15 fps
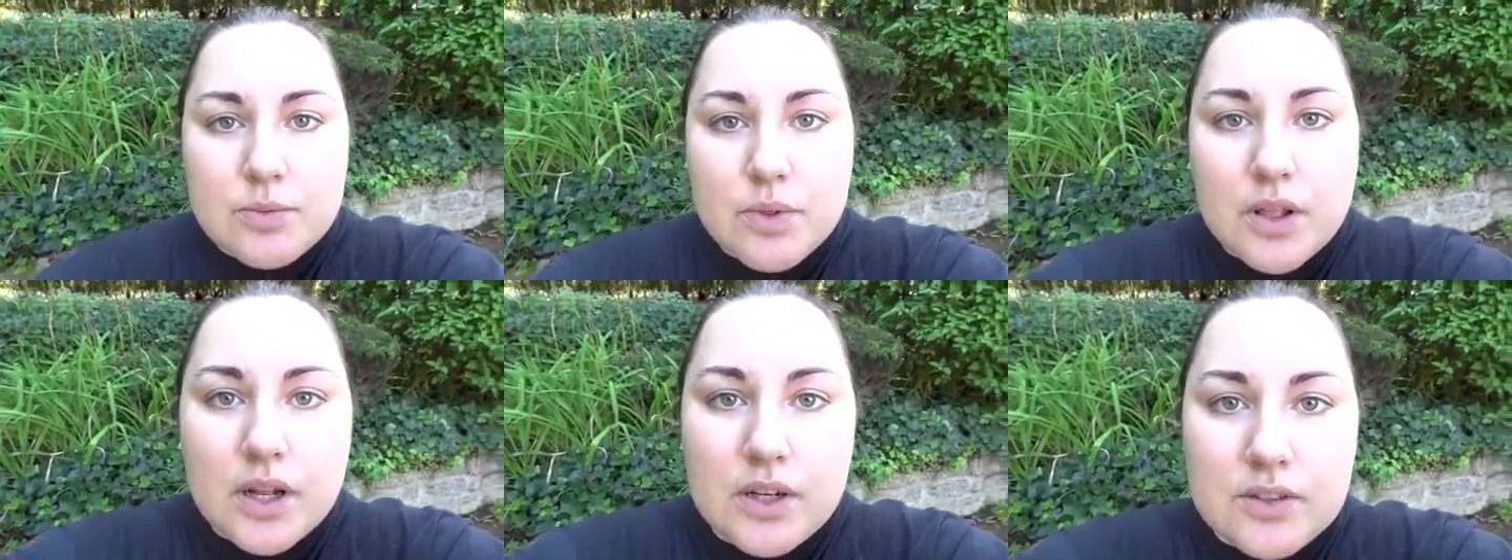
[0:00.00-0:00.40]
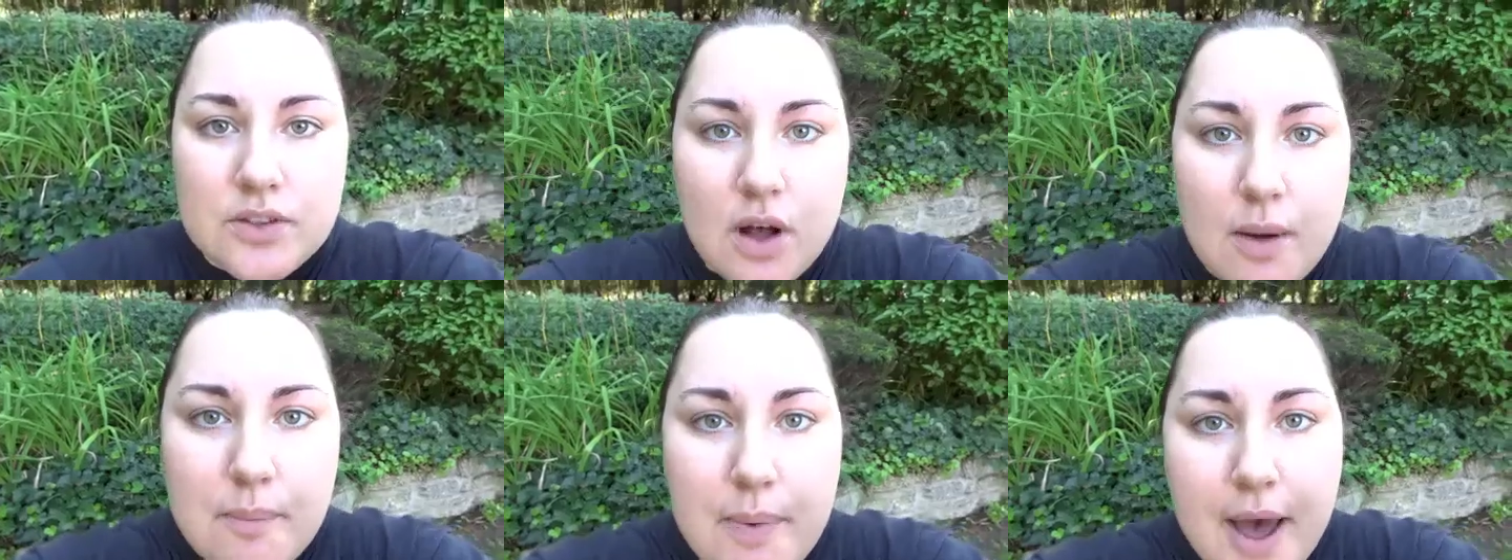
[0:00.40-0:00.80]
with a little
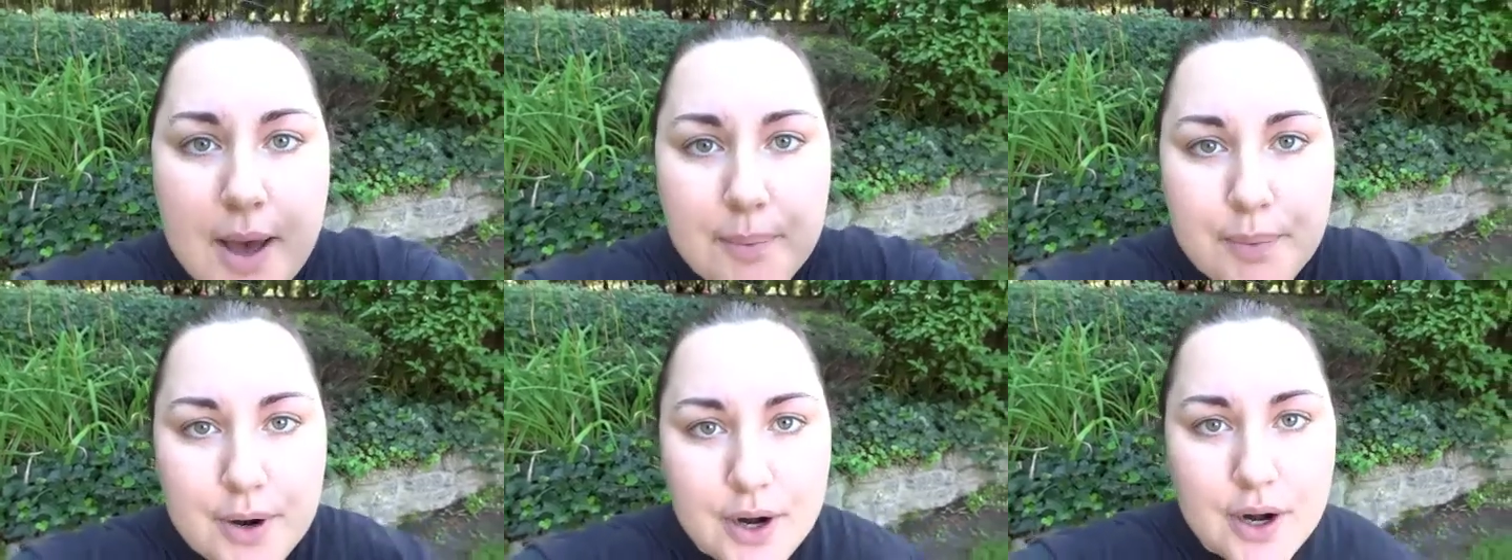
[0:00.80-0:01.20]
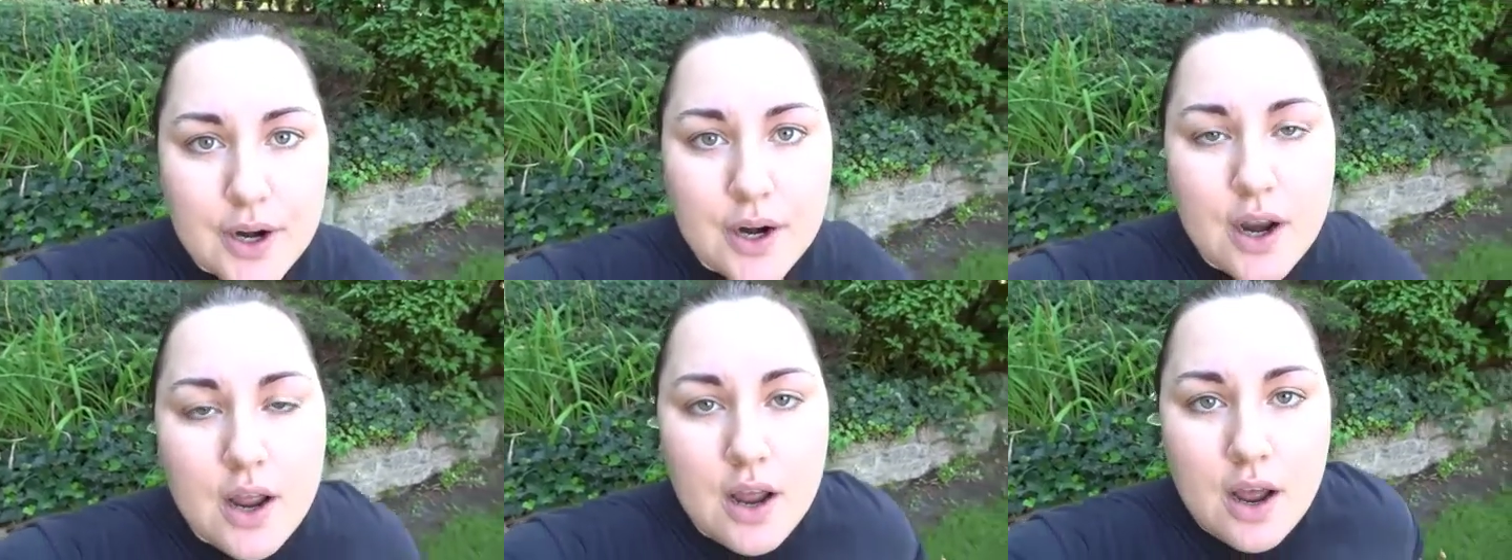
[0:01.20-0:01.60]
salt and
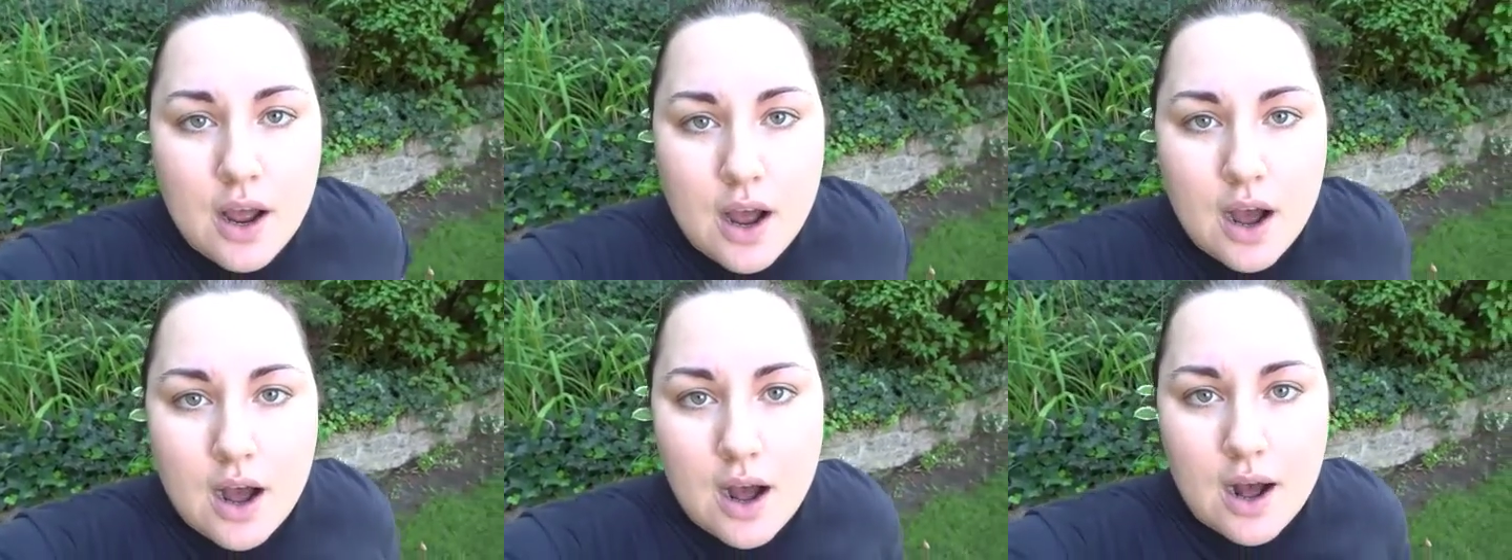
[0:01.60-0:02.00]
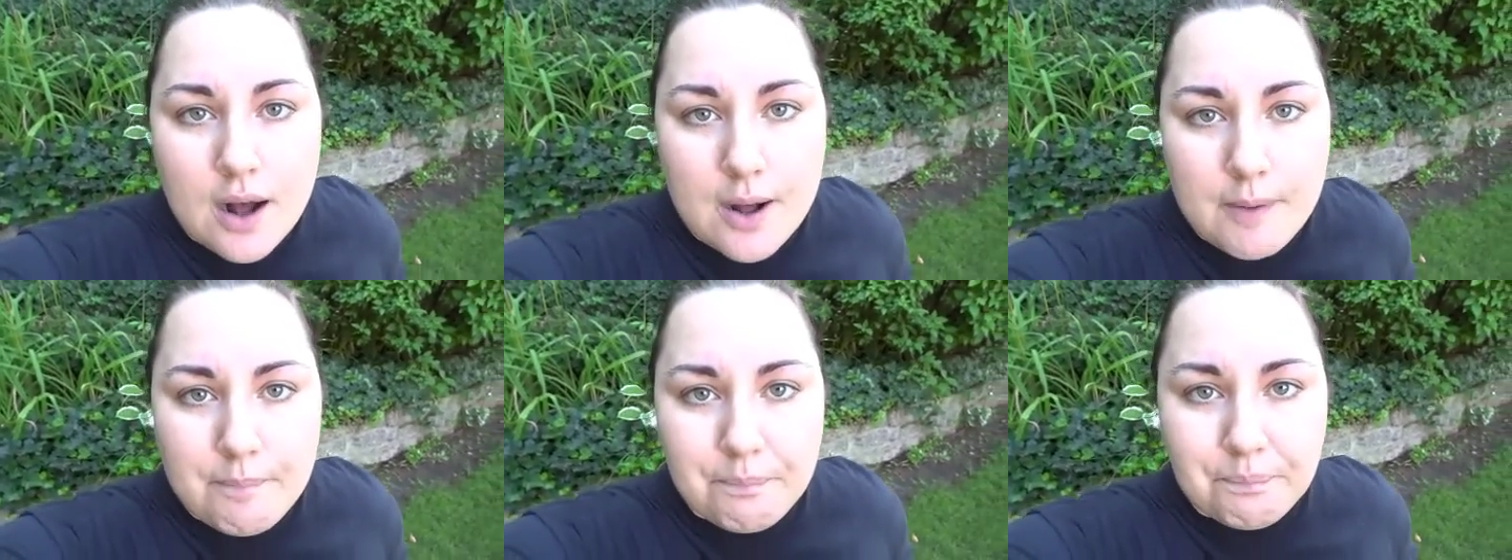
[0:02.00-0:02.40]
pepper,
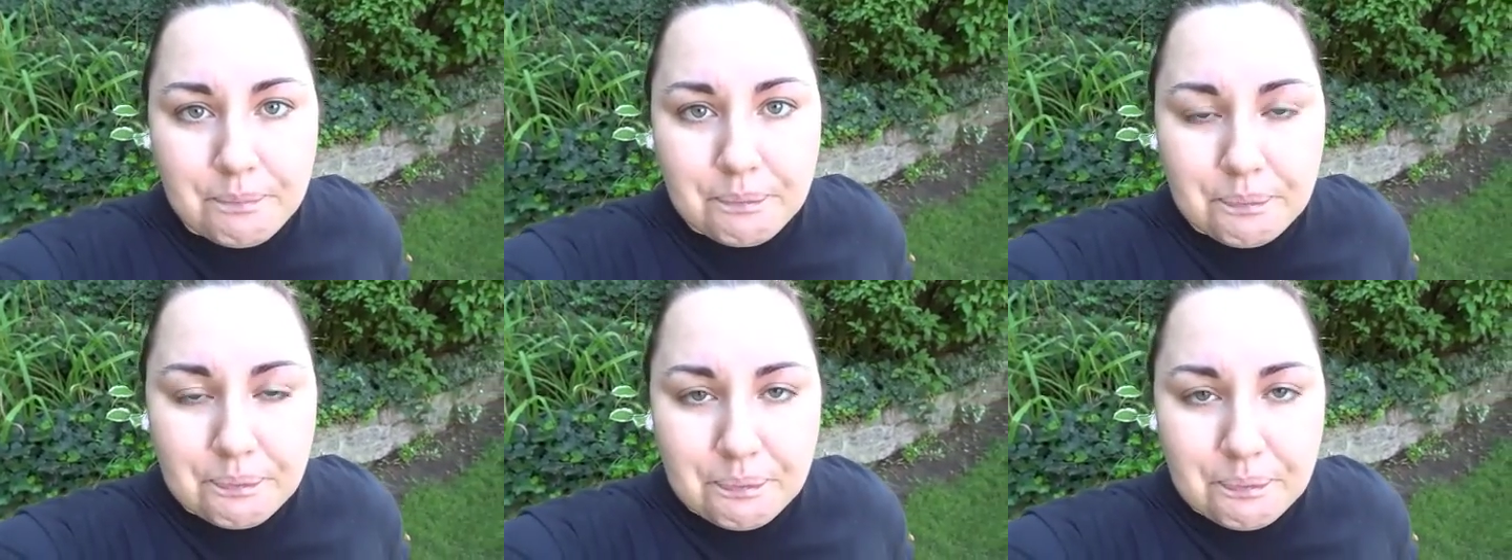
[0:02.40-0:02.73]
um,